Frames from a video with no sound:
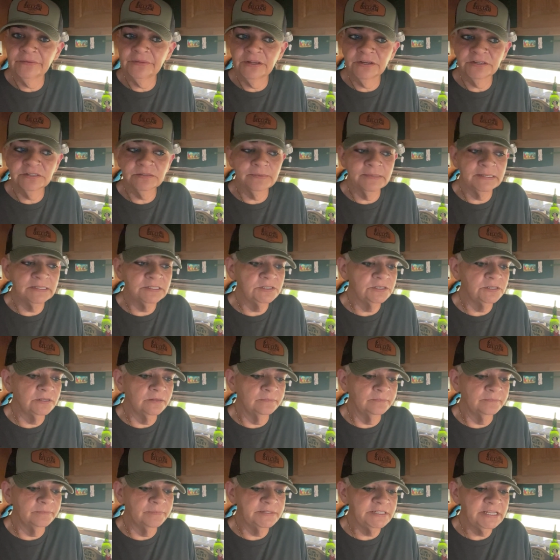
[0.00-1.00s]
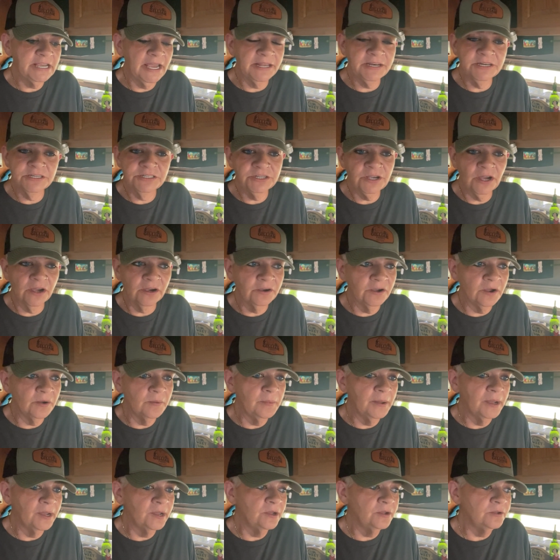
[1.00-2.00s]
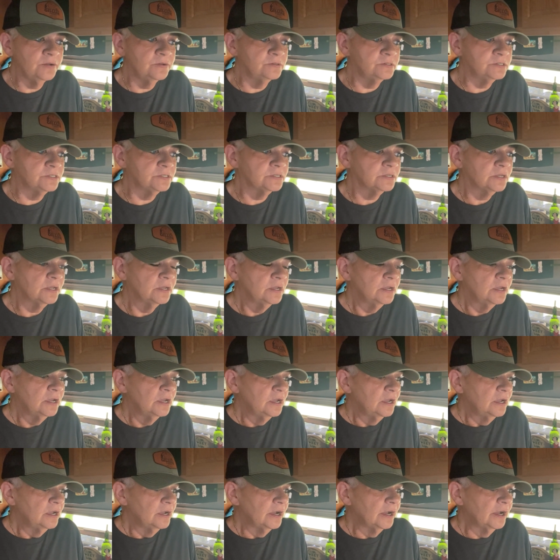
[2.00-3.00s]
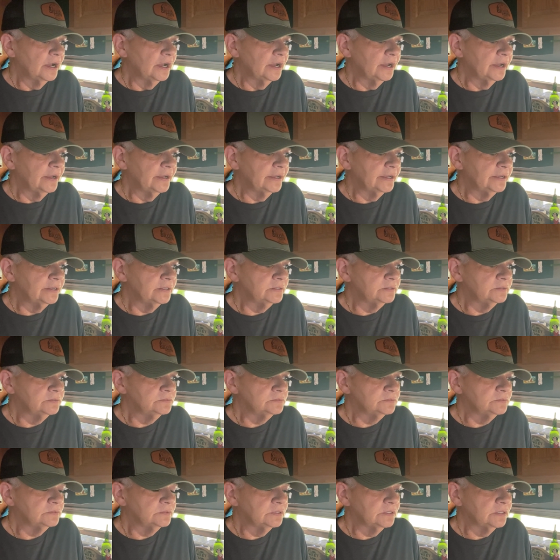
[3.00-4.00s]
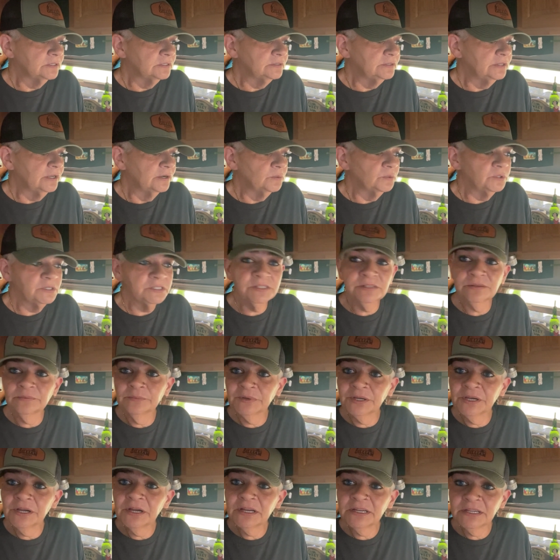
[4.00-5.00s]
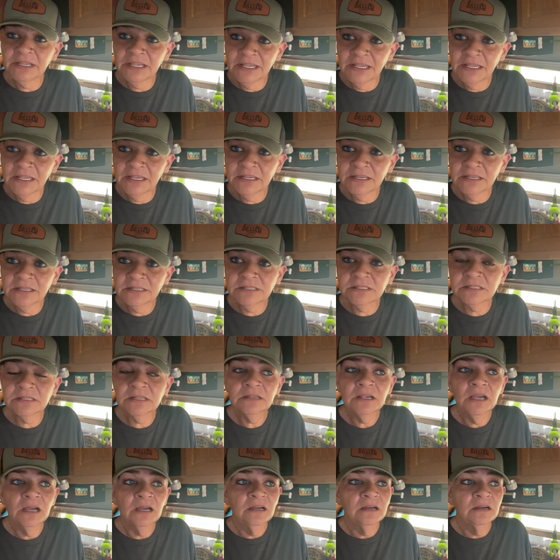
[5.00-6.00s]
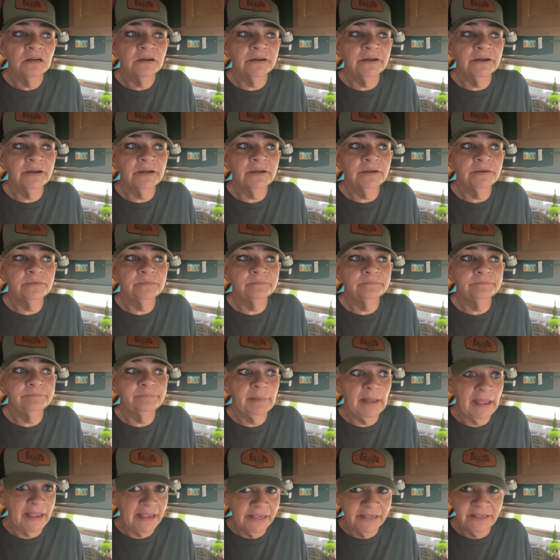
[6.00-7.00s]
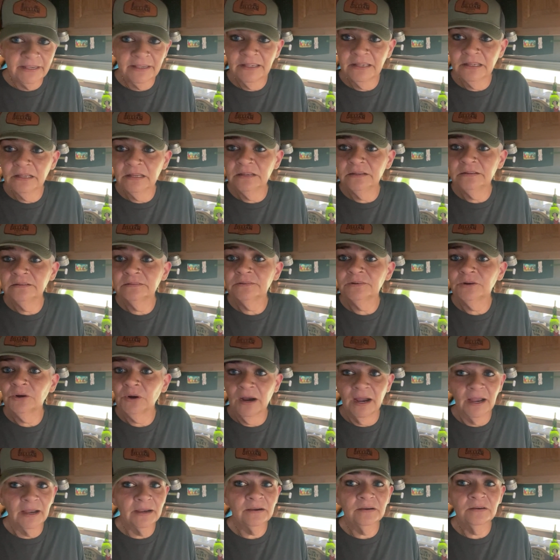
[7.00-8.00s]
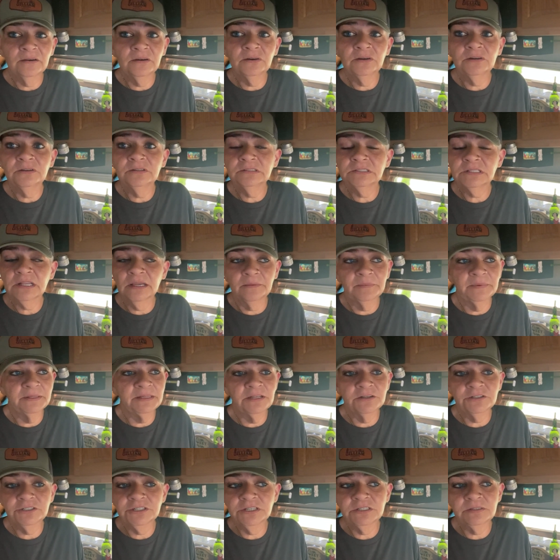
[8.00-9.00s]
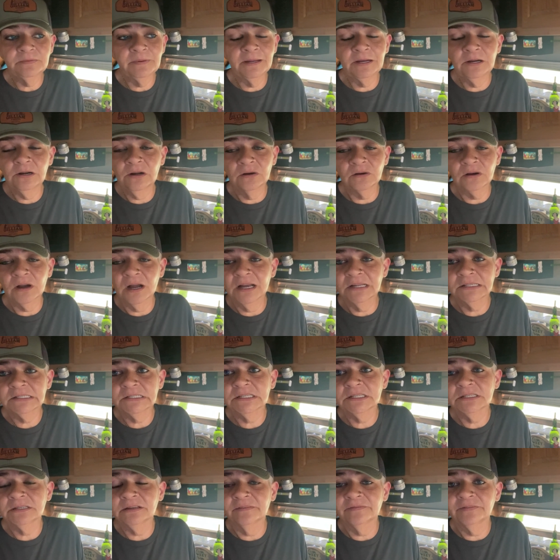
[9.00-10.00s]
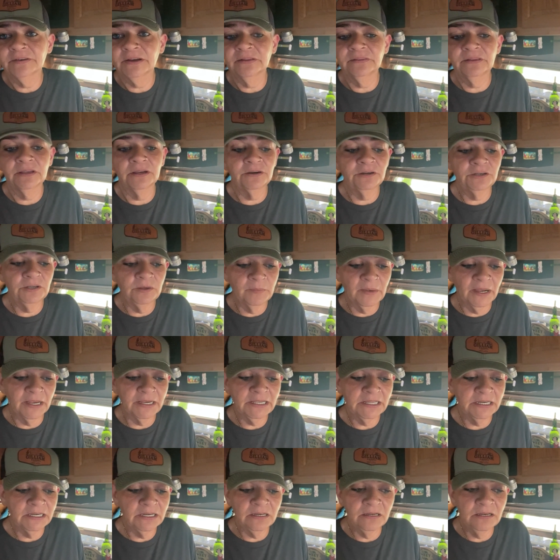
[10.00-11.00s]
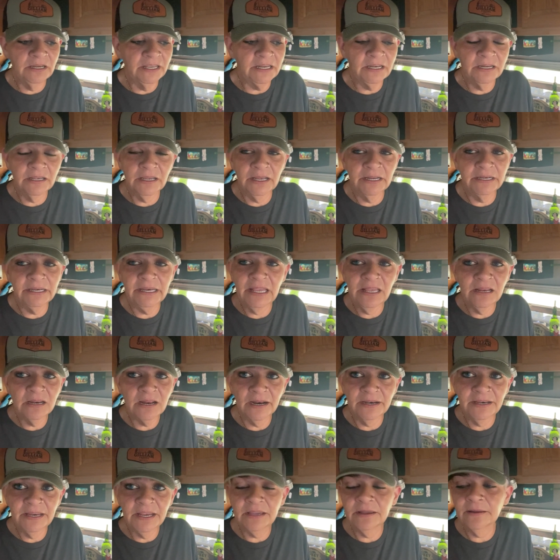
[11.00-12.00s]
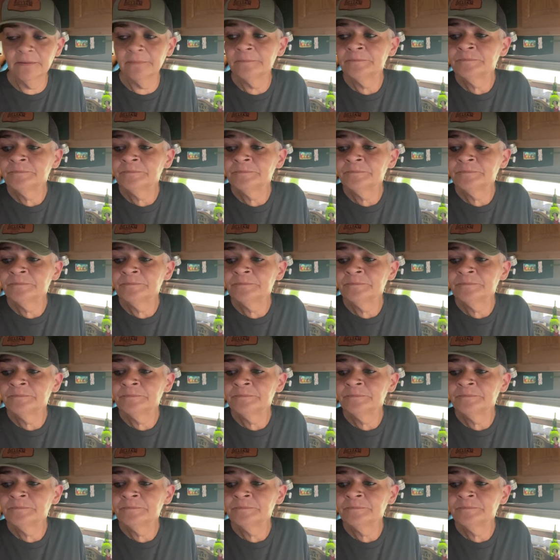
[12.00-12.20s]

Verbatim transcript: There's been some potato taco boats. Uh, there was some cookies. Uh, bacon, crackers. I mean, there's just been all kinds of stuff out there, and you might get a neat, a neat idea.